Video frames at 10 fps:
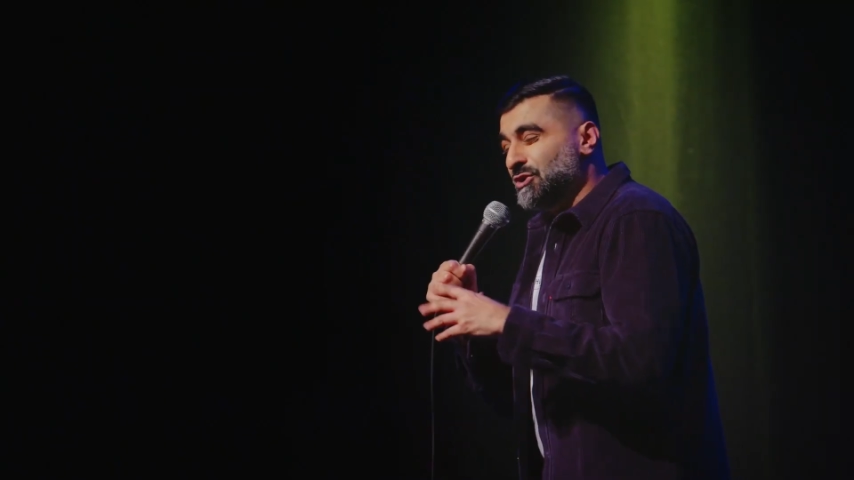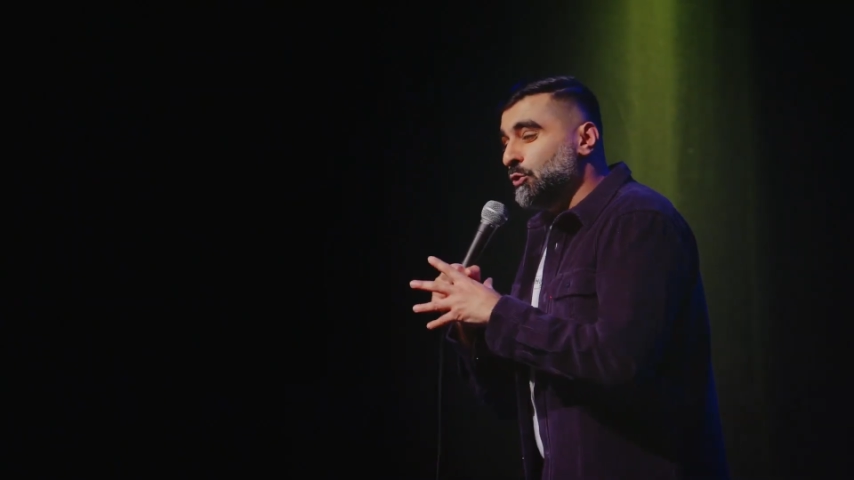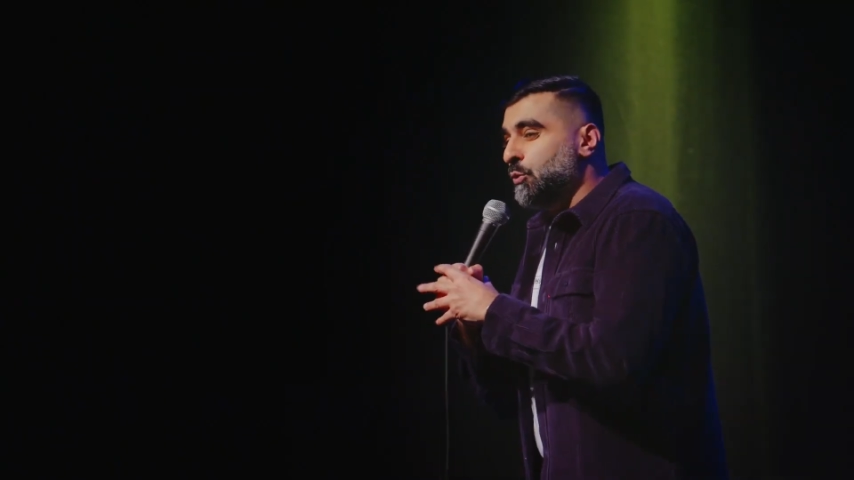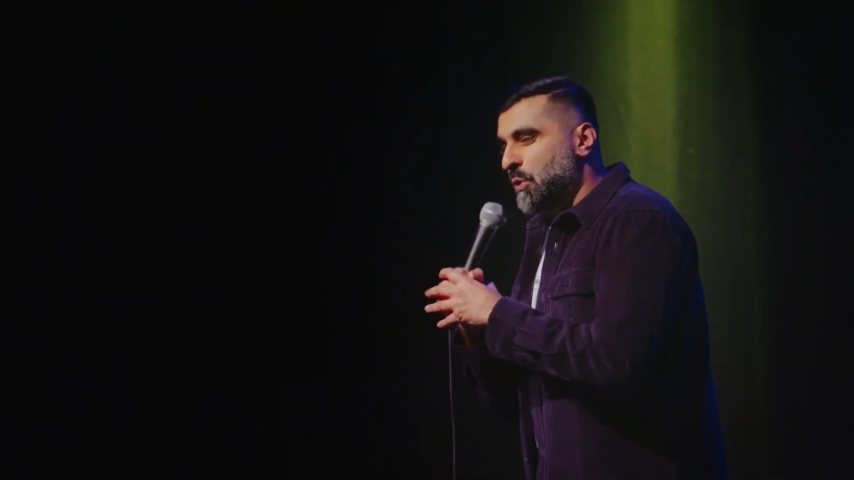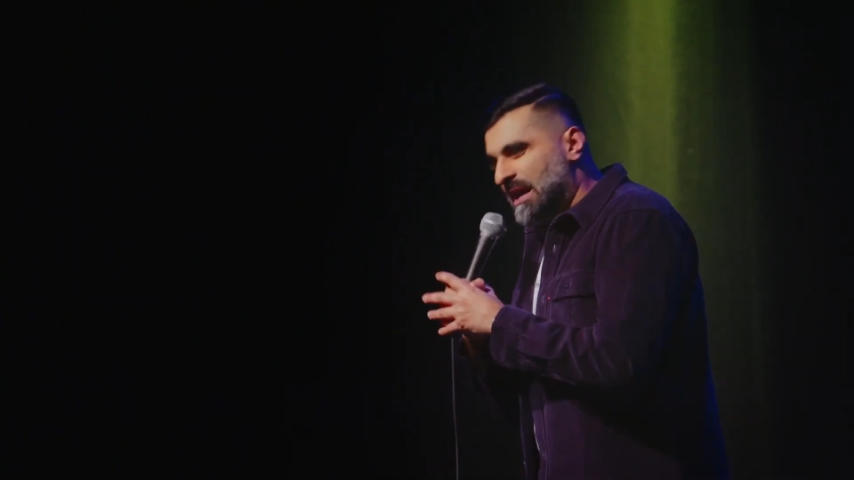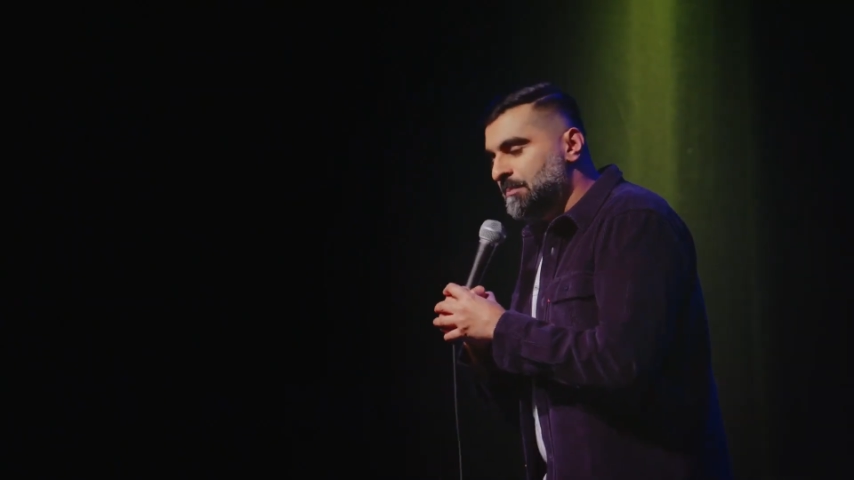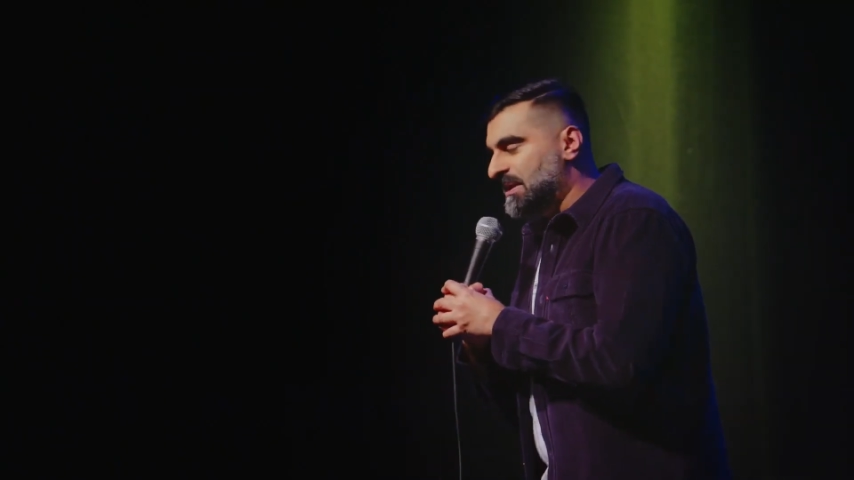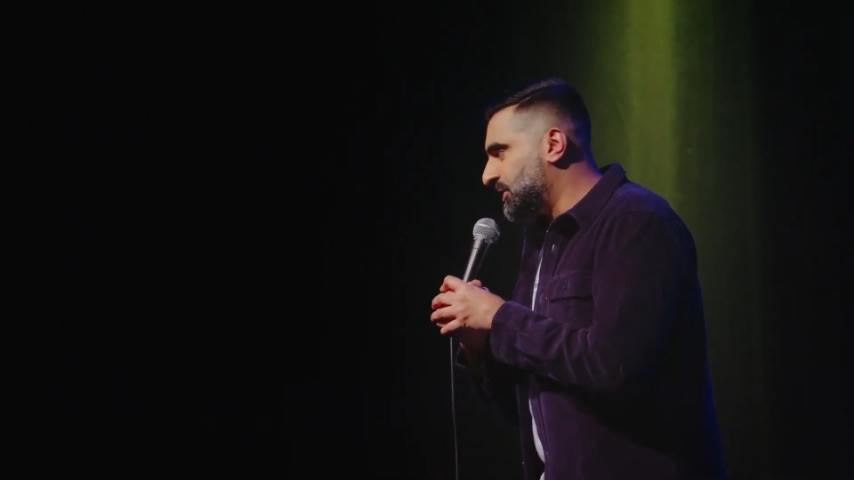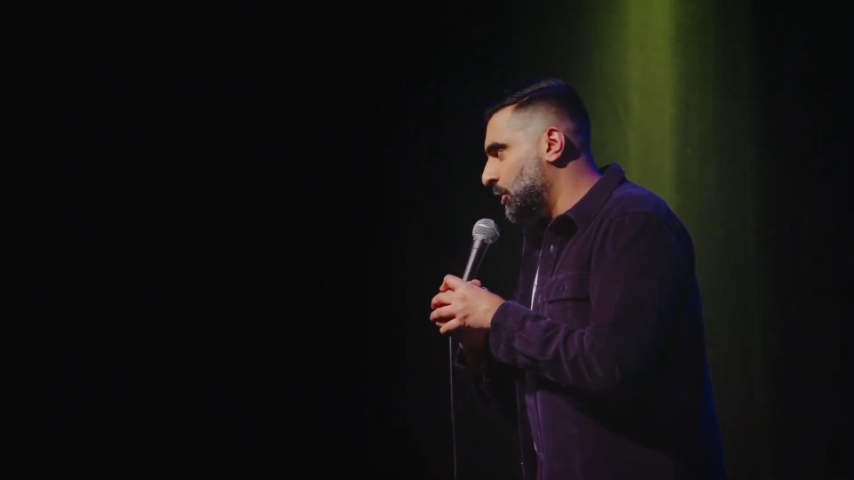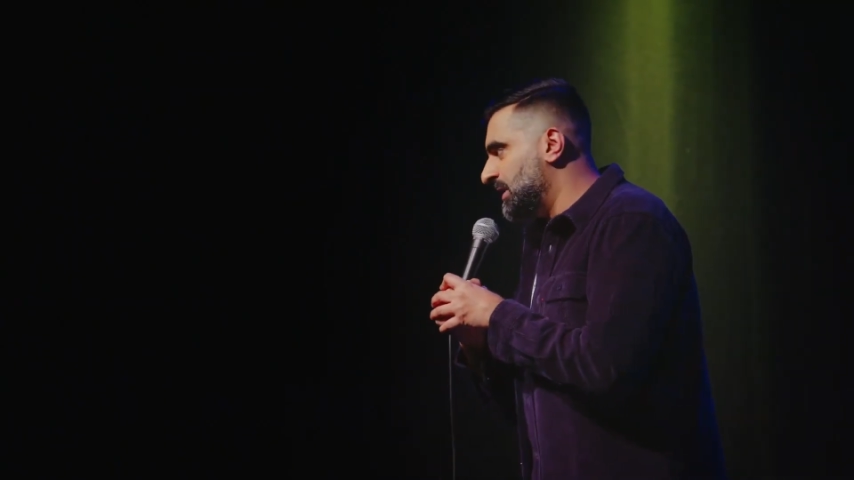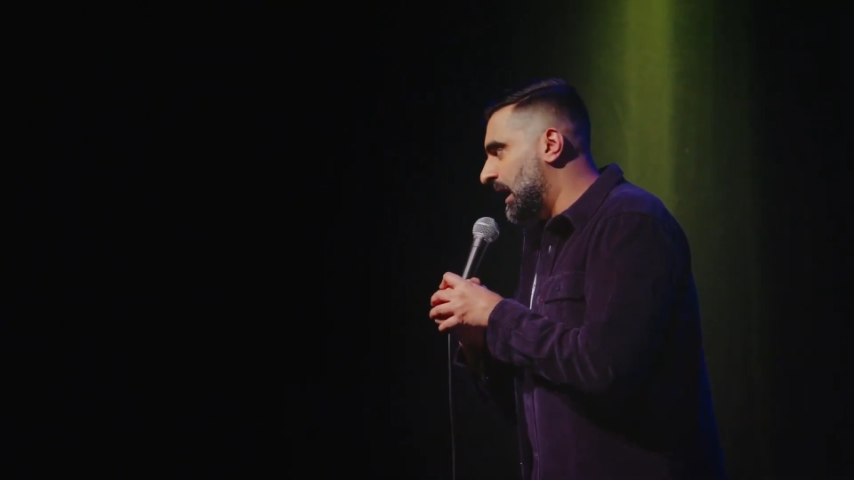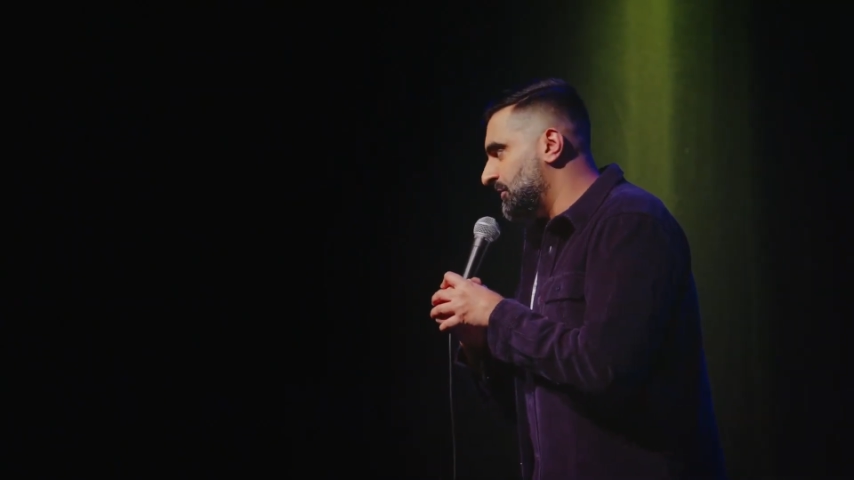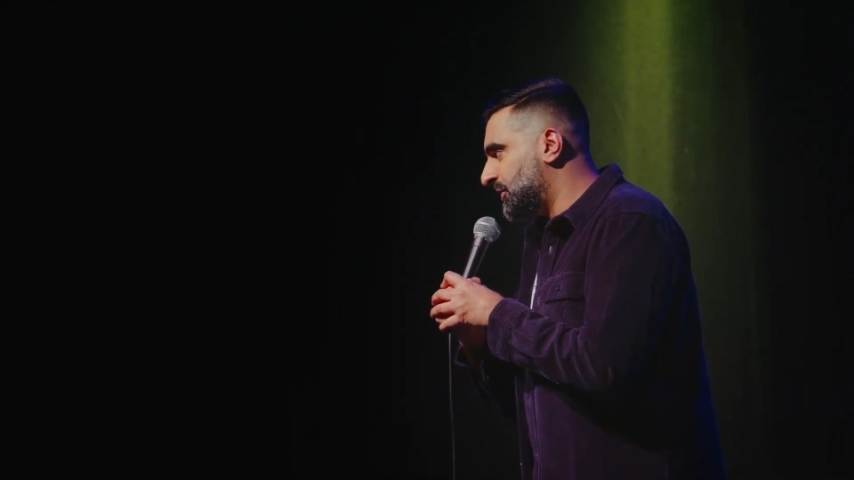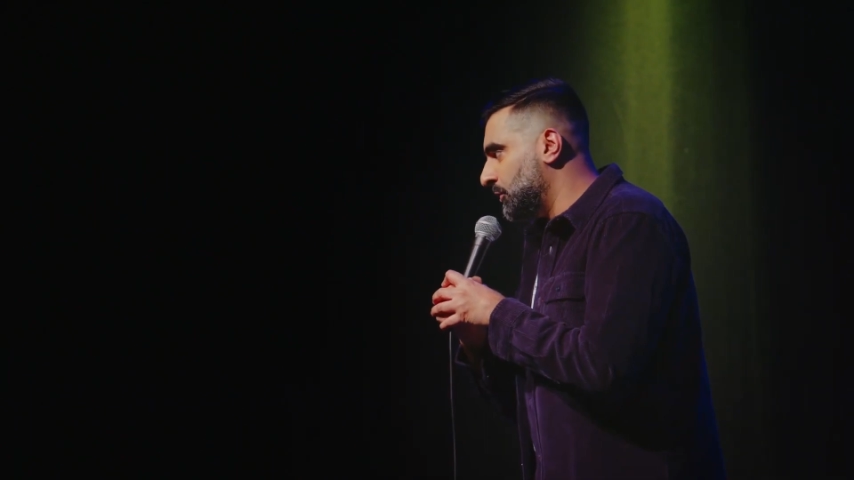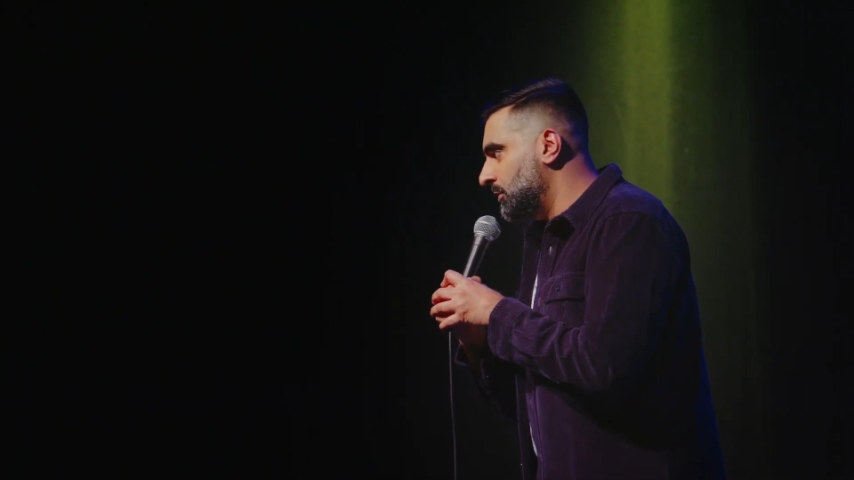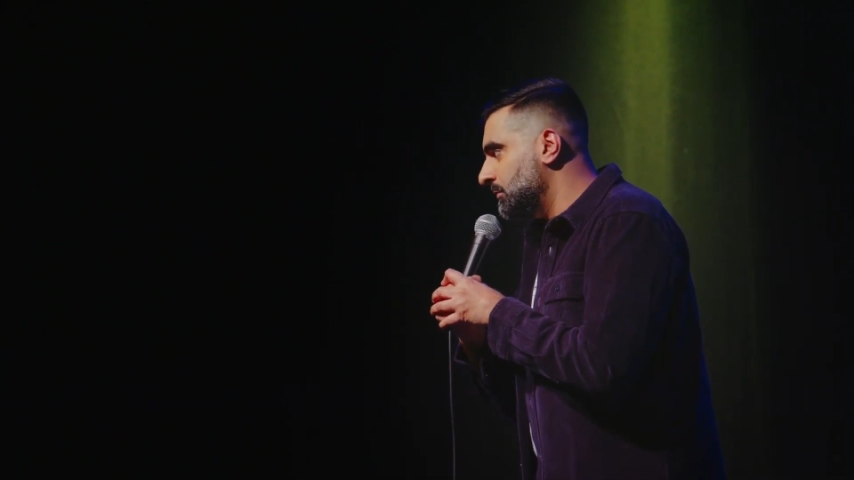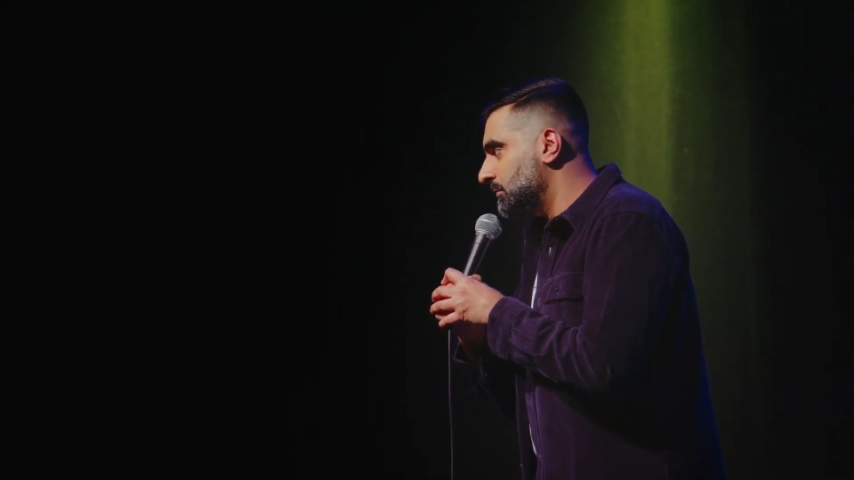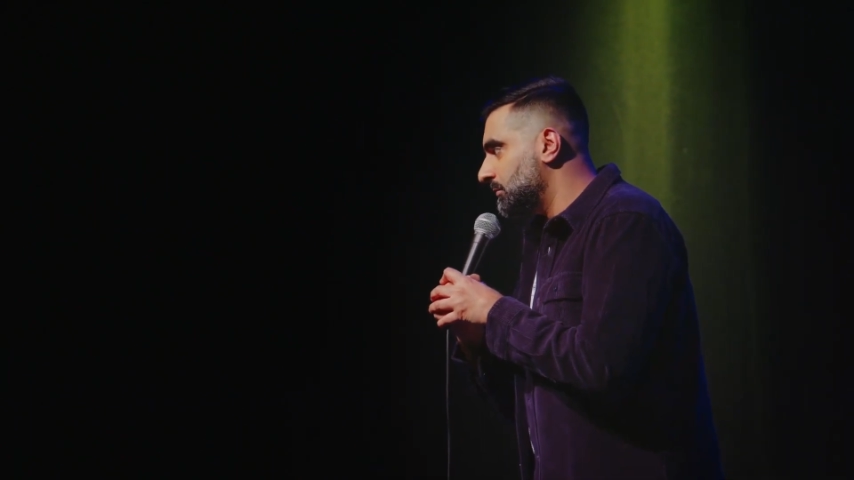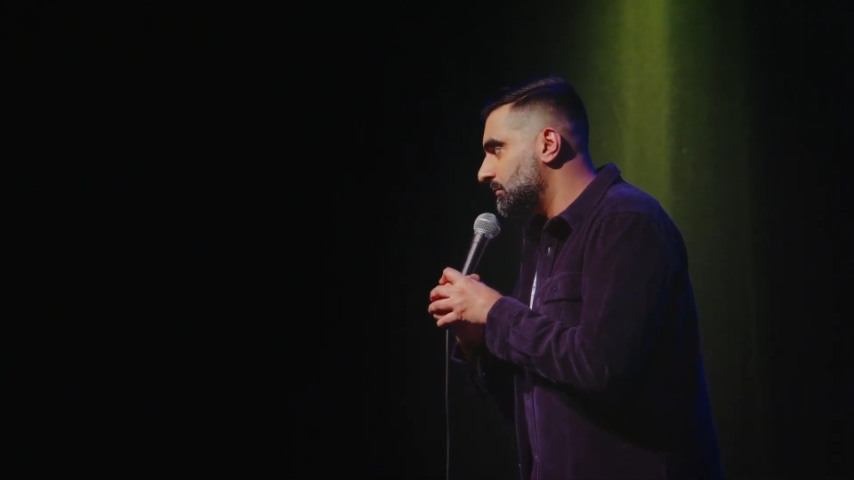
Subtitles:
you will be thrown out of the show.